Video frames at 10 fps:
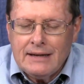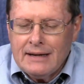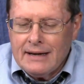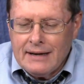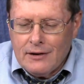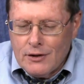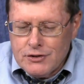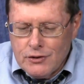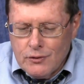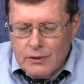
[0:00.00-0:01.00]
And
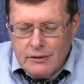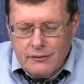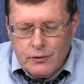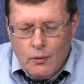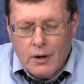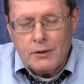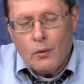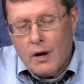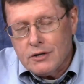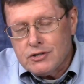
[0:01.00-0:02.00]
also, if you want to
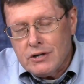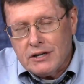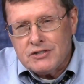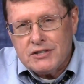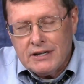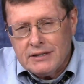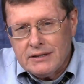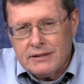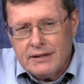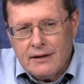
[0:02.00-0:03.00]
watch
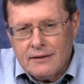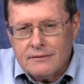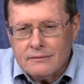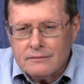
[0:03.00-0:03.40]
extended uh,